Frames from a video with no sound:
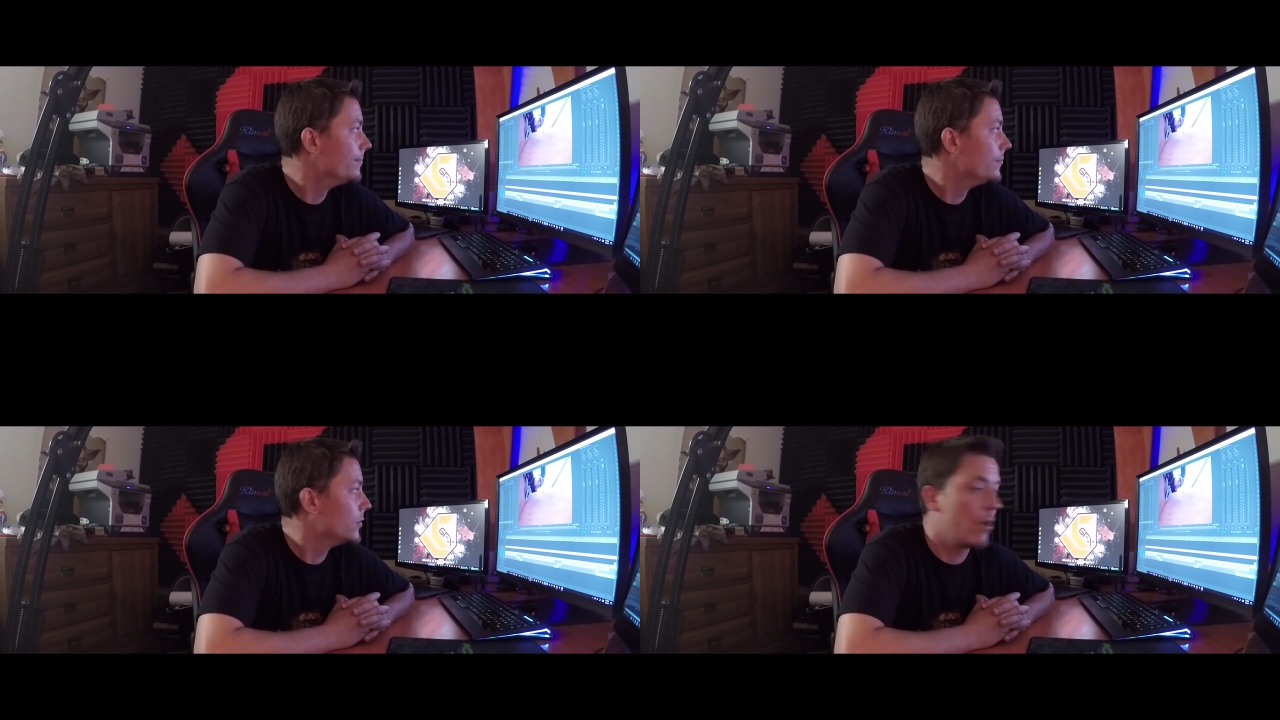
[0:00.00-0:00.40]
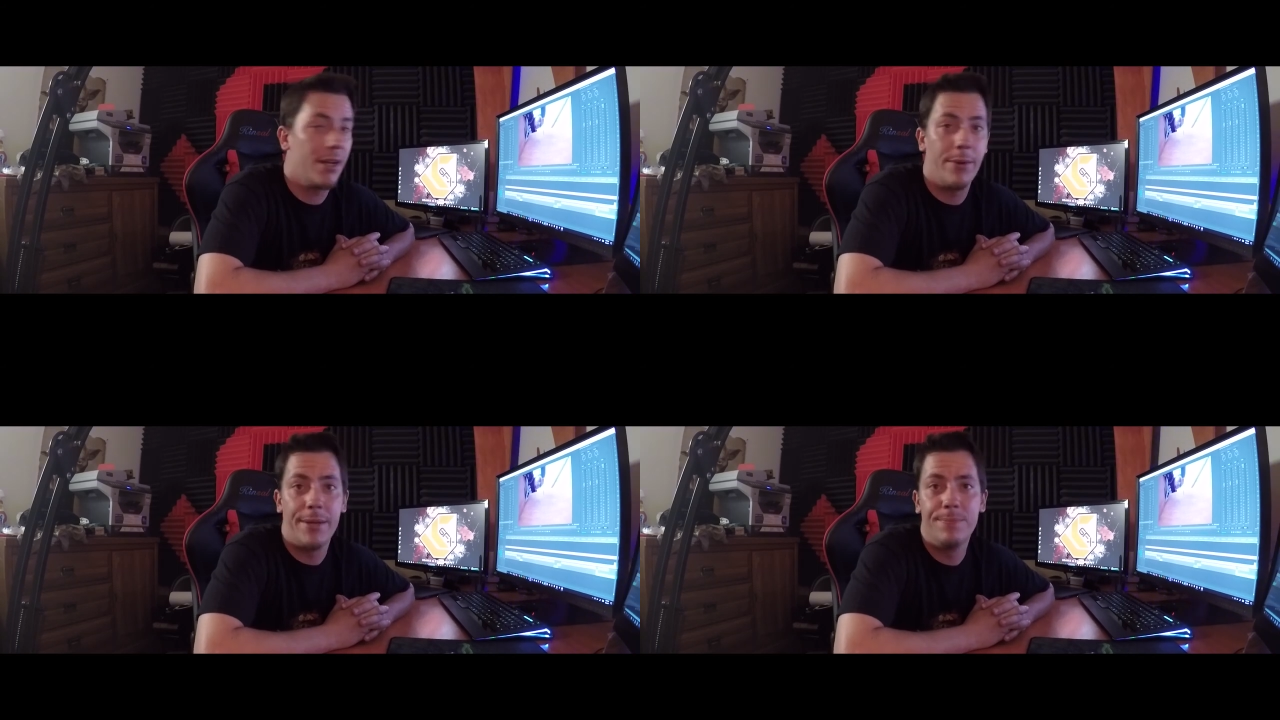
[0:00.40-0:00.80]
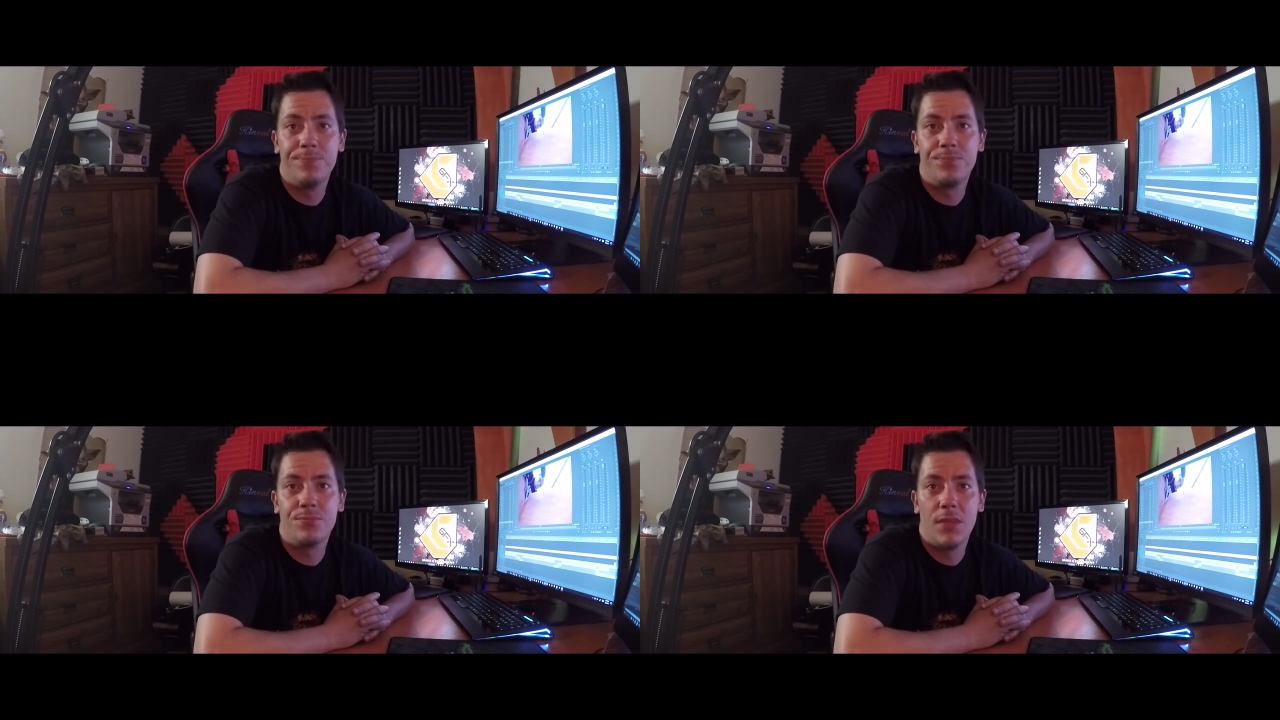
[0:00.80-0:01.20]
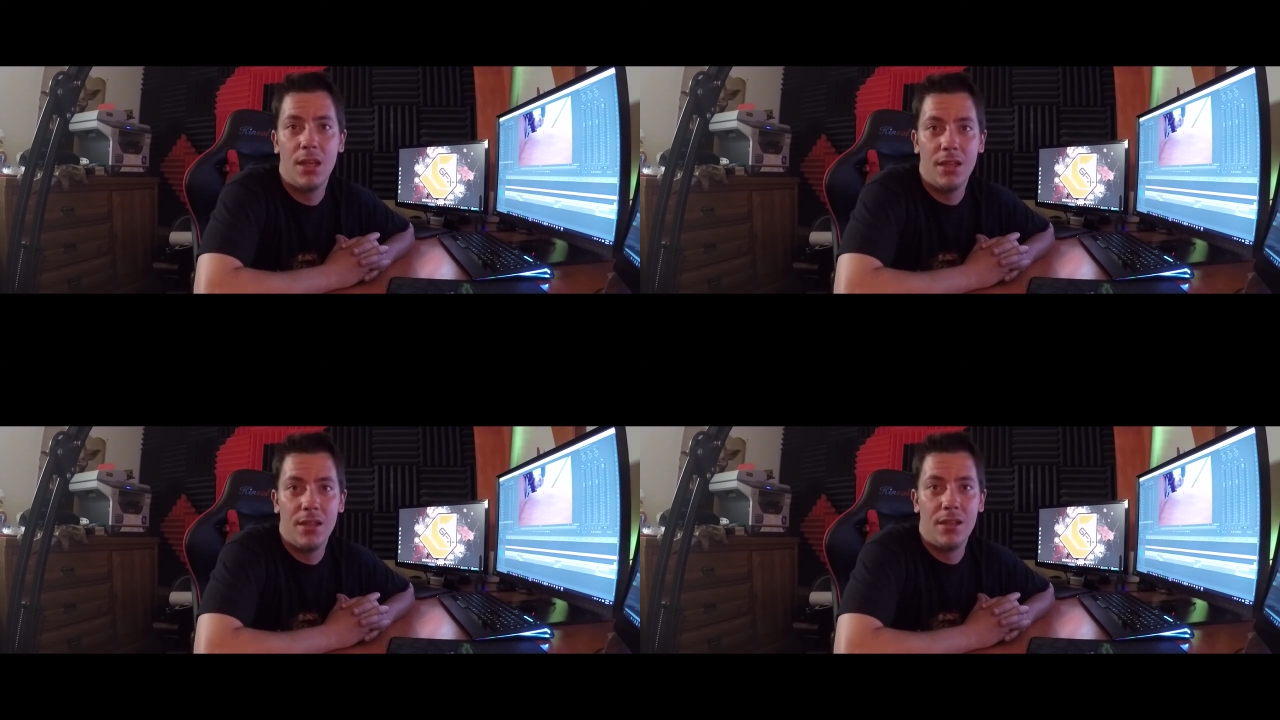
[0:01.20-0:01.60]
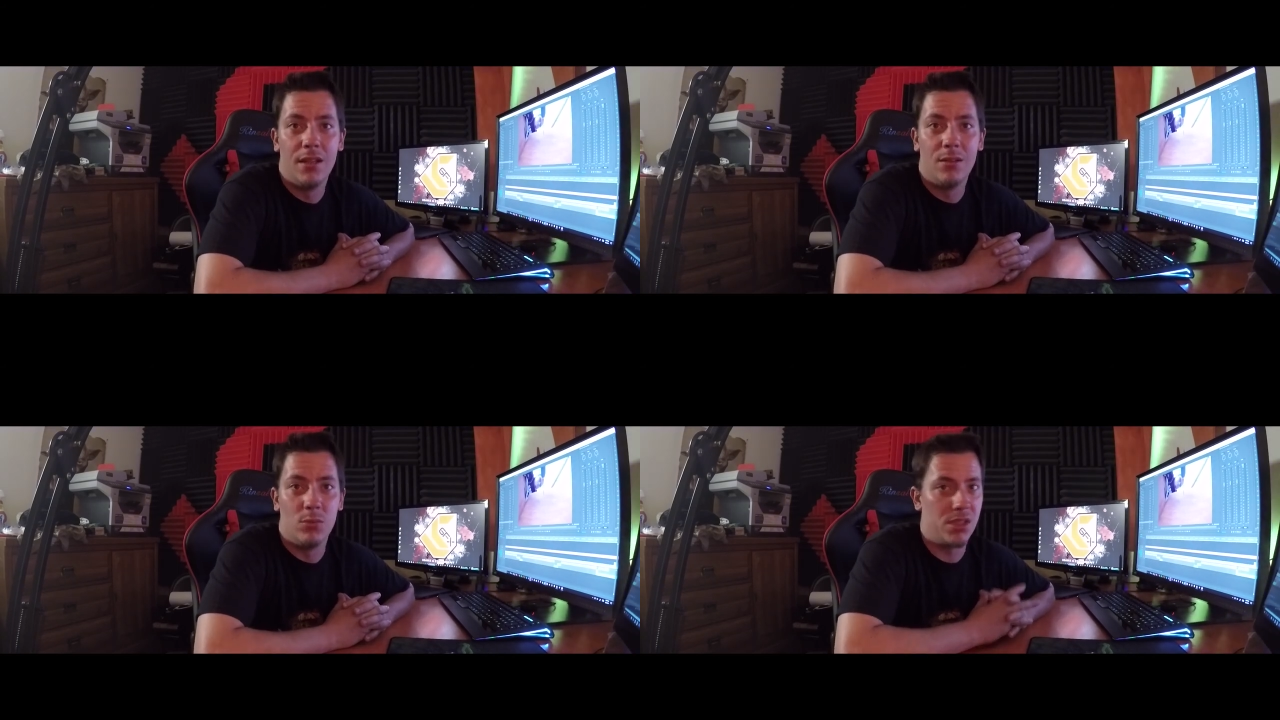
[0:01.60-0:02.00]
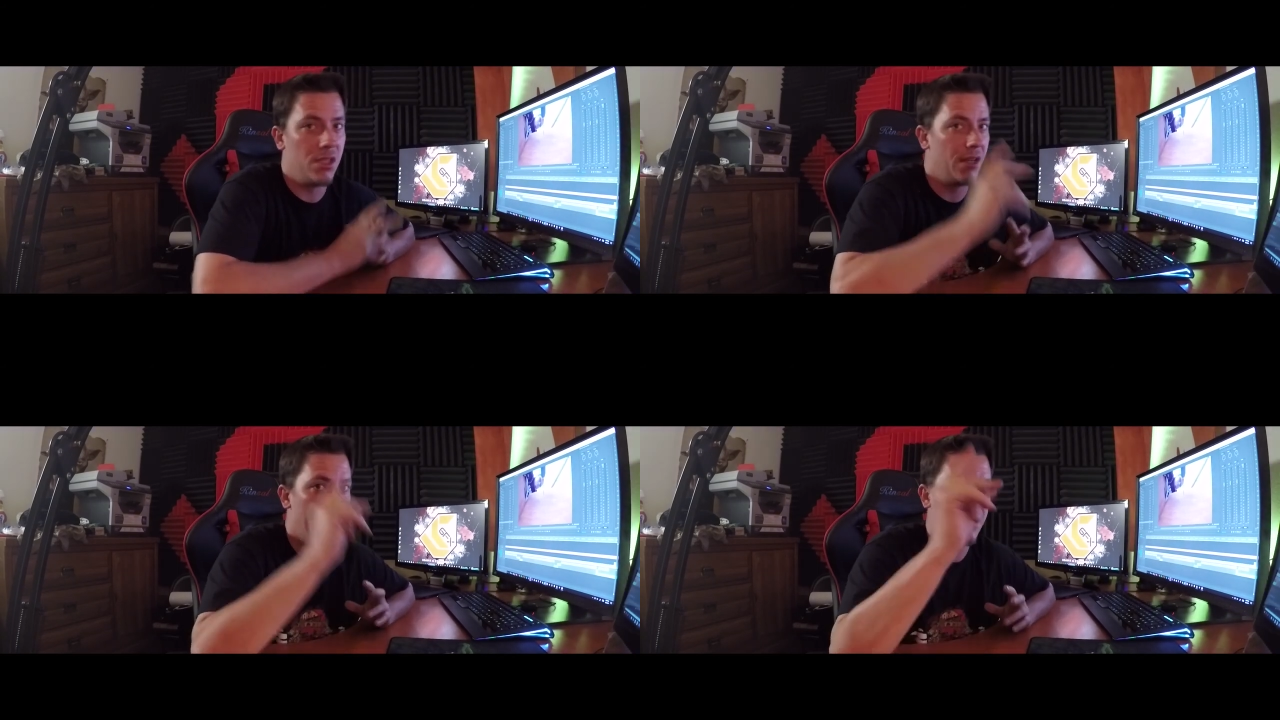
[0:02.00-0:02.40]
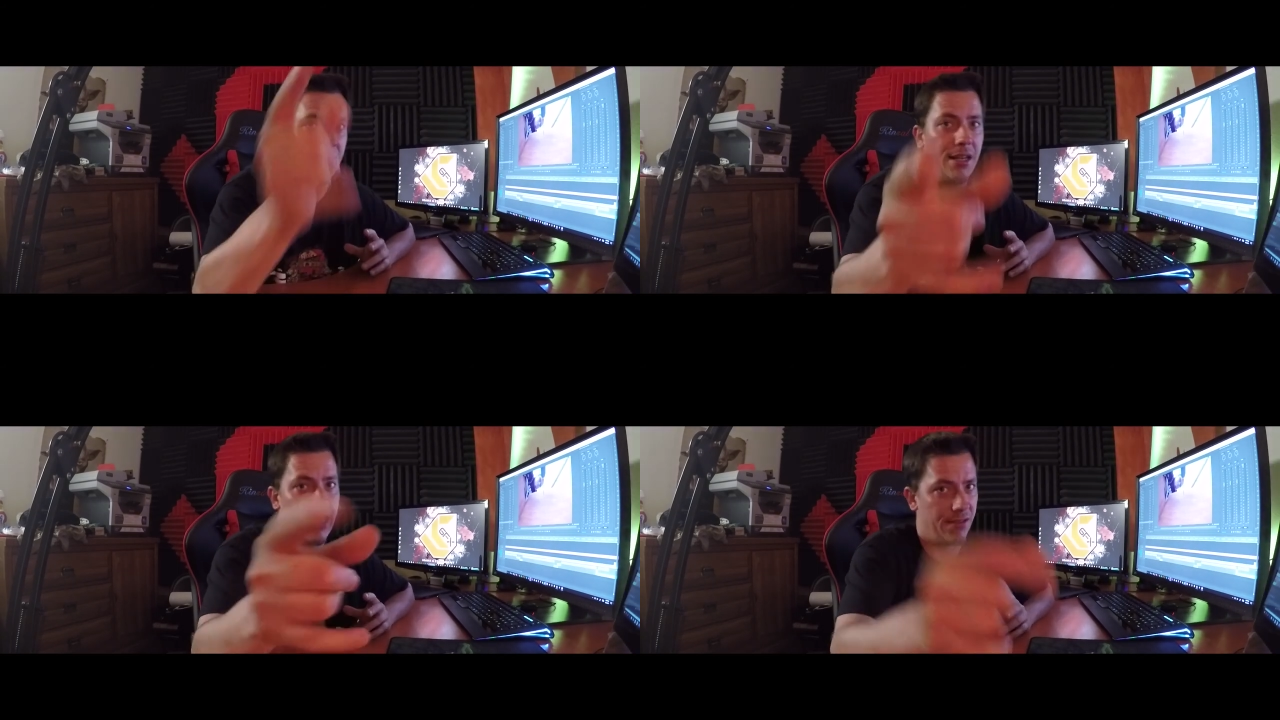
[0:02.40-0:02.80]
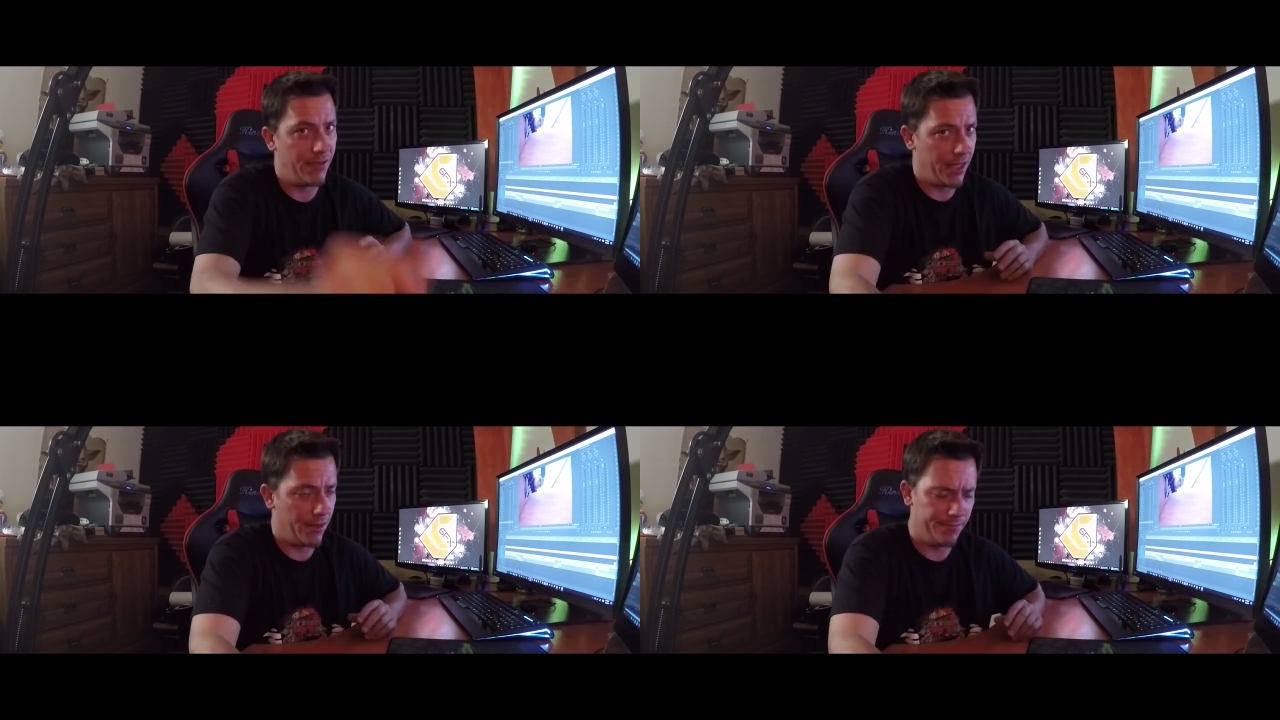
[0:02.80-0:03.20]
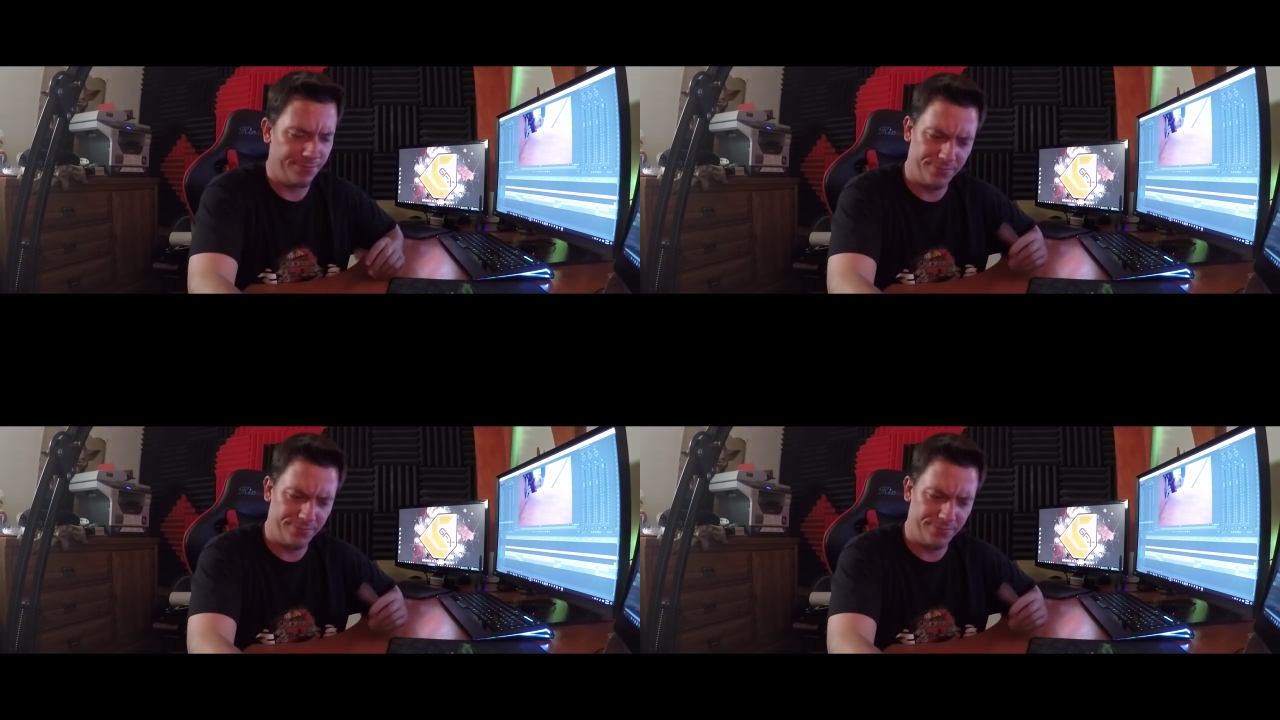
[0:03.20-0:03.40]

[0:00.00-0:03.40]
So anyway, we'll see you guys in the next video.